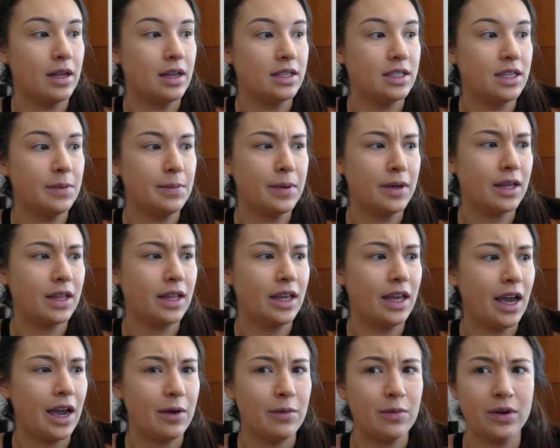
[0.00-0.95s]

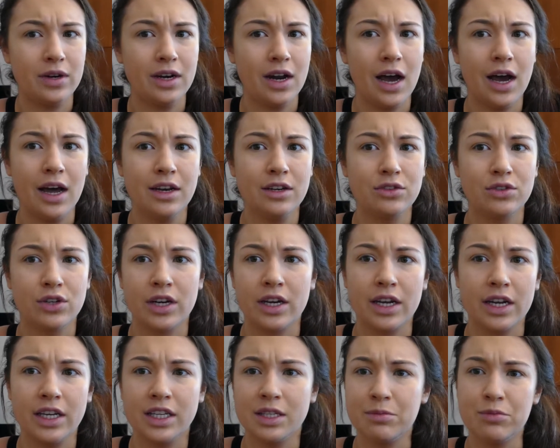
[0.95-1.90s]
Typically I would not
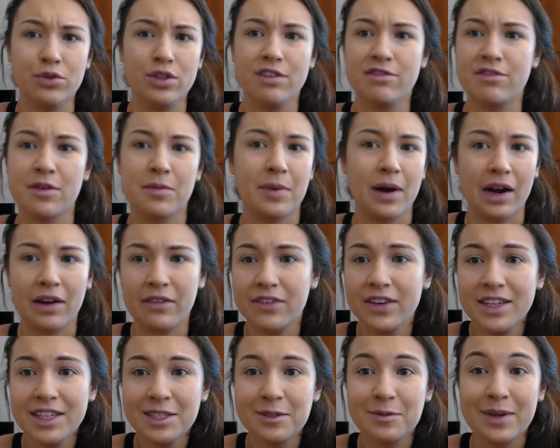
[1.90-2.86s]
drink a smoothie for
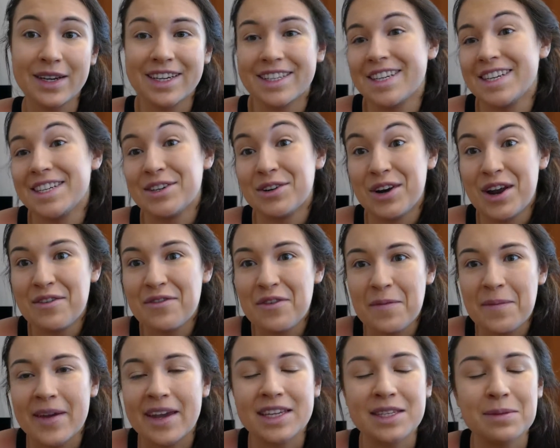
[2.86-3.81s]
breakfast because I don't
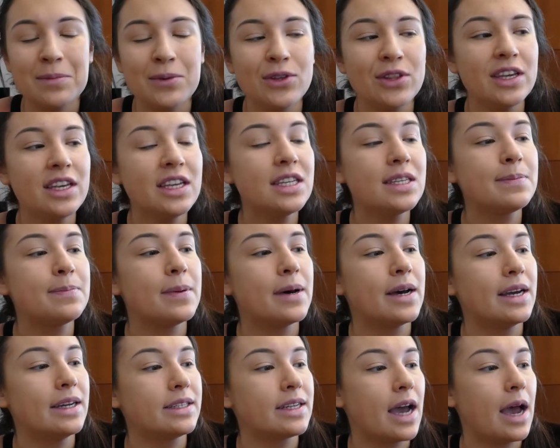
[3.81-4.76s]
ever make smoothies,
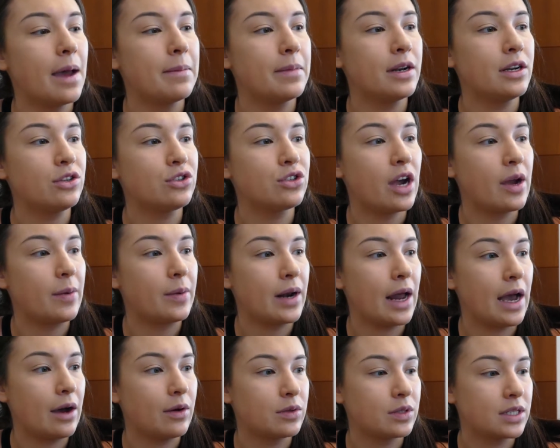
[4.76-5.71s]
but I'm gonna try
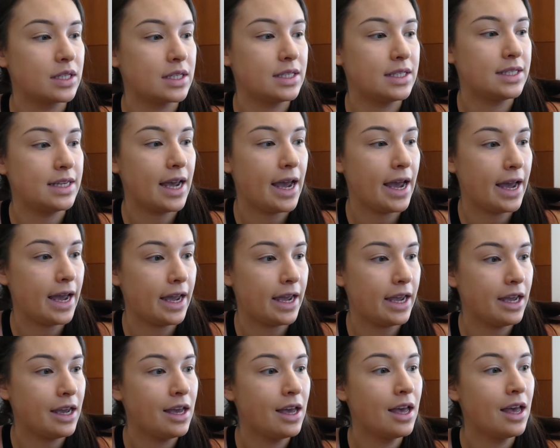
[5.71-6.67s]
one out
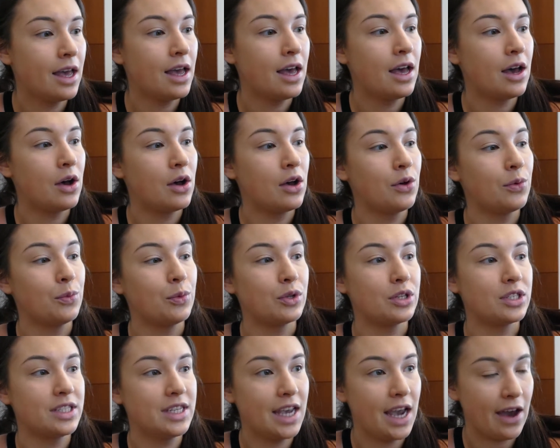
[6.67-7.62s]
today.
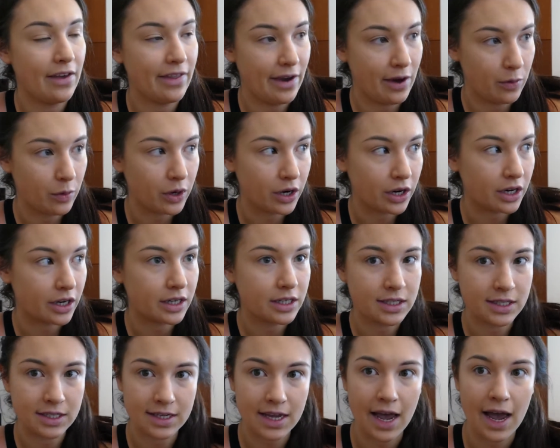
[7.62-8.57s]
We'll see how that
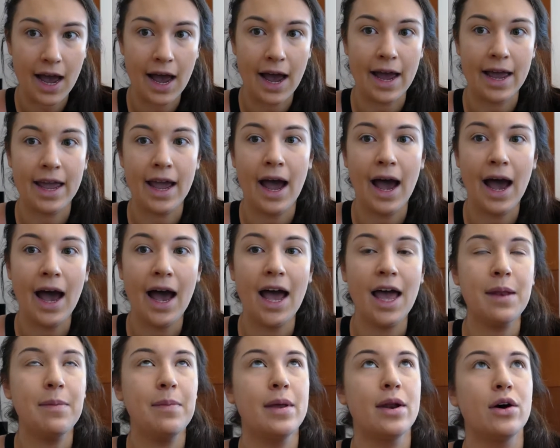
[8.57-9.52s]
works. I
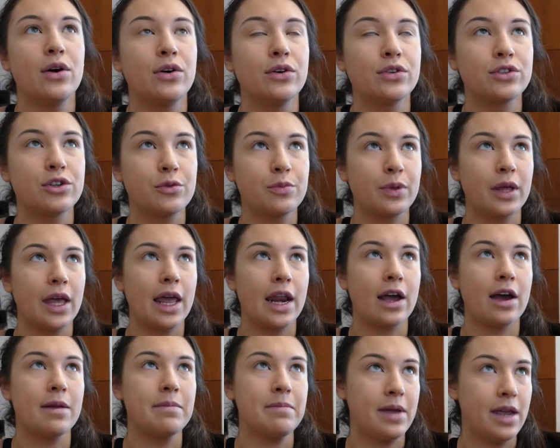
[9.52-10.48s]
had been also
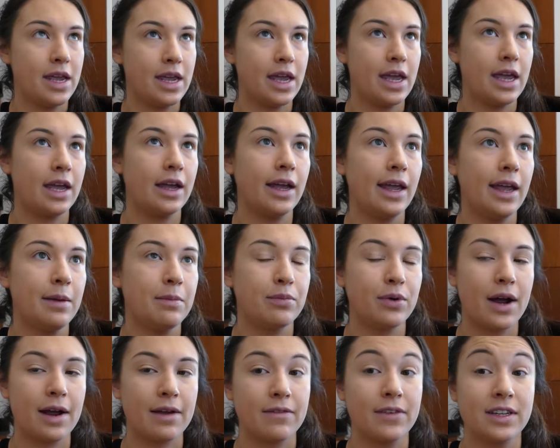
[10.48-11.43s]
planning on making a
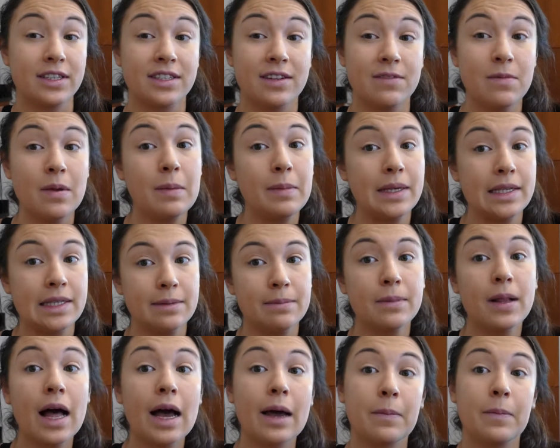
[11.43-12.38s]
breakfast of maybe some
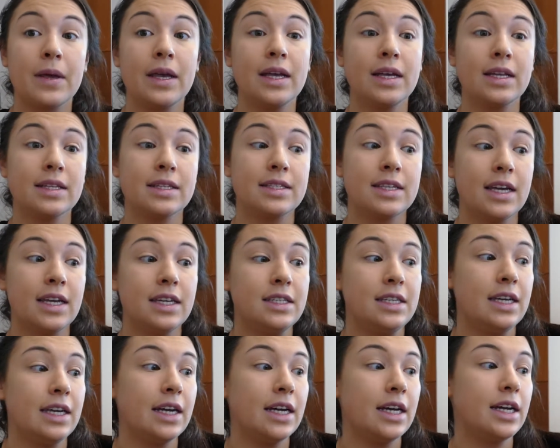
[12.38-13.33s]
black beans,
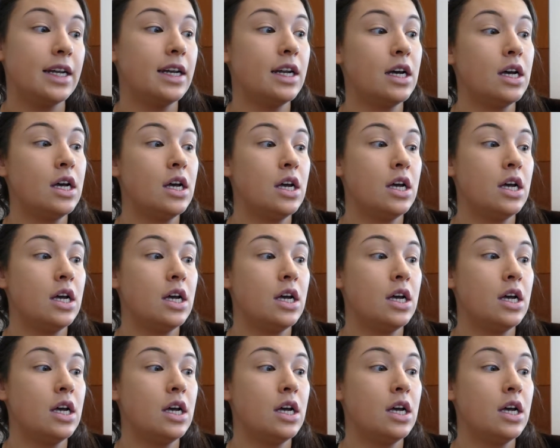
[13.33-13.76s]
seitan,